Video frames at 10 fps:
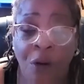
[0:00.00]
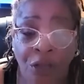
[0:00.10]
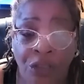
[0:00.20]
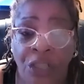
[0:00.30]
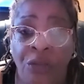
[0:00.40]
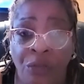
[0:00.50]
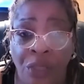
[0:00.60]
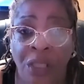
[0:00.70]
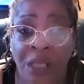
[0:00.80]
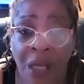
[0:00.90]
But if you
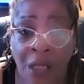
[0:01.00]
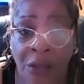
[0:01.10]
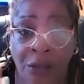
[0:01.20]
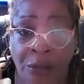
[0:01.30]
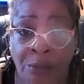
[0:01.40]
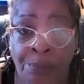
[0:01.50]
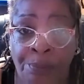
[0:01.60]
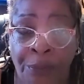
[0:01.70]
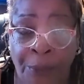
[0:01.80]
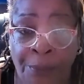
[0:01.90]
are genuinely
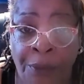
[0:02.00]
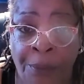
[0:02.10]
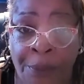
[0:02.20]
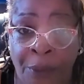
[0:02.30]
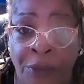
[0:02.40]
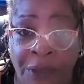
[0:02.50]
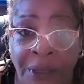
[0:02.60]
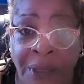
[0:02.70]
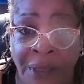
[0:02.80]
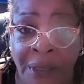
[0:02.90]
a, the,
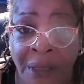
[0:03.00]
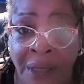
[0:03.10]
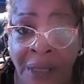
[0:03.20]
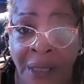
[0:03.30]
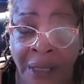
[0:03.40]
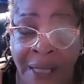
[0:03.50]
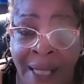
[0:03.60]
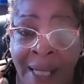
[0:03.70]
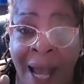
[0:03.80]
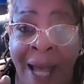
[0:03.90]
the person
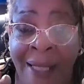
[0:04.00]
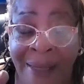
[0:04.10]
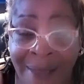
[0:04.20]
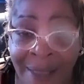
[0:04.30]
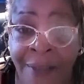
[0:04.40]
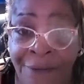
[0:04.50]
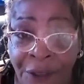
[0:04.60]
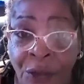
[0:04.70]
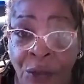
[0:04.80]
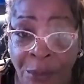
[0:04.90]
that God
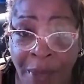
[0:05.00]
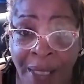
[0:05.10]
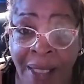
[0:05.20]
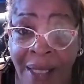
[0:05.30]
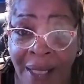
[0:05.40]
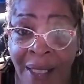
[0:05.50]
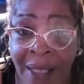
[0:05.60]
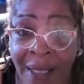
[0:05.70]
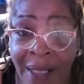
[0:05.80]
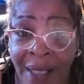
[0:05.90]
intended for you to
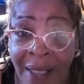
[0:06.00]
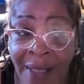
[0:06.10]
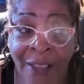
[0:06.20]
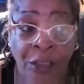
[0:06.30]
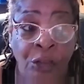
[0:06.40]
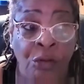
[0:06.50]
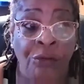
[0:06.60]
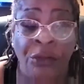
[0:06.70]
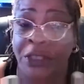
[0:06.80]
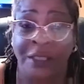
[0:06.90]
be,
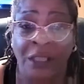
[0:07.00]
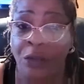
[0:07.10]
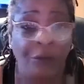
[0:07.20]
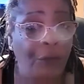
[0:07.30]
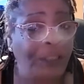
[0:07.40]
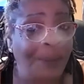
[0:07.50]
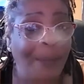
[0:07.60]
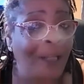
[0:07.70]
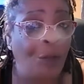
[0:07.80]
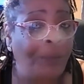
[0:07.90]
that the universe, because the
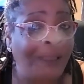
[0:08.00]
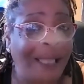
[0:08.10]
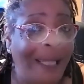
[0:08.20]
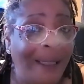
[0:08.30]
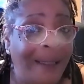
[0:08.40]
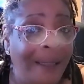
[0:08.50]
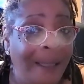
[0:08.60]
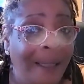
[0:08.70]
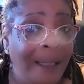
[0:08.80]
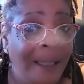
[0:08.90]
universe didn't make no
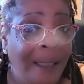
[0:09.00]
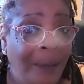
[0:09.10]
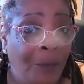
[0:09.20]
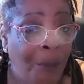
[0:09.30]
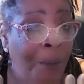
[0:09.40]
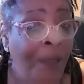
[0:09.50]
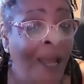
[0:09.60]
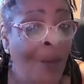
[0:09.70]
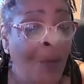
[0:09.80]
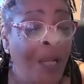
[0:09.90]
mistakes.
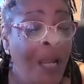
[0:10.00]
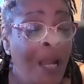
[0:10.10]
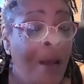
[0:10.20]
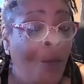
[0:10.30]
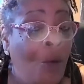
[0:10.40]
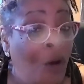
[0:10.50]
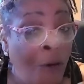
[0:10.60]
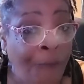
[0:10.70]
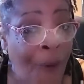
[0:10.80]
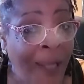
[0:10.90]
Remember now,
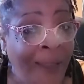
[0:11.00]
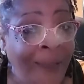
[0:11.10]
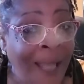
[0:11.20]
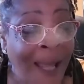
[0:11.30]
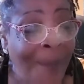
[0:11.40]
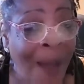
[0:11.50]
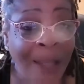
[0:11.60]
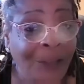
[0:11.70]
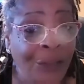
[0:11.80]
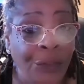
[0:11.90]
we we are
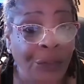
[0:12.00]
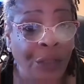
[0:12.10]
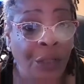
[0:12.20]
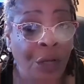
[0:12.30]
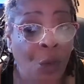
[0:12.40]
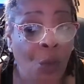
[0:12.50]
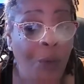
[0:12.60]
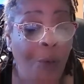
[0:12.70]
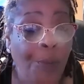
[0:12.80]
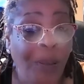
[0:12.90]
Frankenstein monsters.
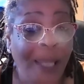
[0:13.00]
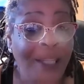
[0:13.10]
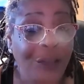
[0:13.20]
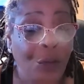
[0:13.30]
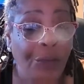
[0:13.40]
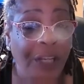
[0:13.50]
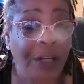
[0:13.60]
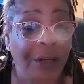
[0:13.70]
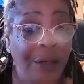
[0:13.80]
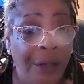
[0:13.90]
We were
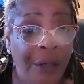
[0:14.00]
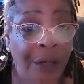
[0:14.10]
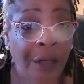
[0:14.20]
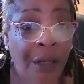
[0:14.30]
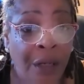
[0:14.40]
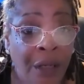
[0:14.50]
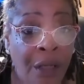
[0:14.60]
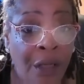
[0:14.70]
placed over here